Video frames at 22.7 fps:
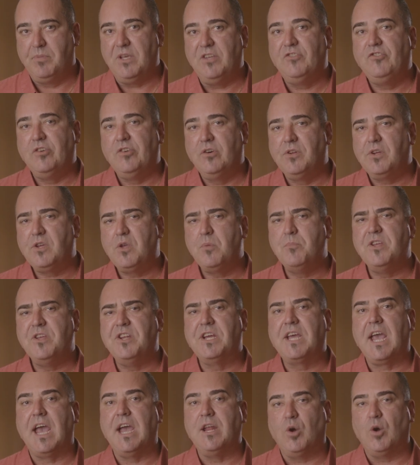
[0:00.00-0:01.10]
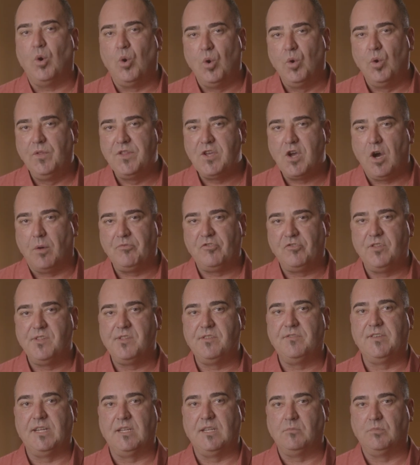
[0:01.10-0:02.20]
Be sure to communicate all the options
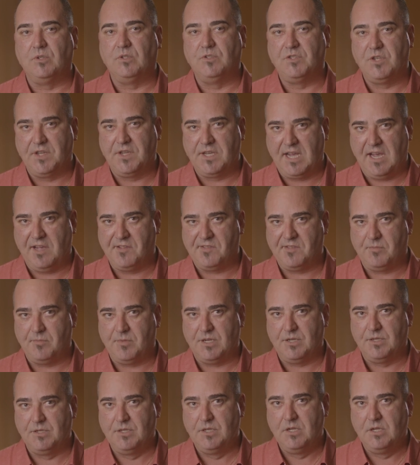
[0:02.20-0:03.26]
available to the customer.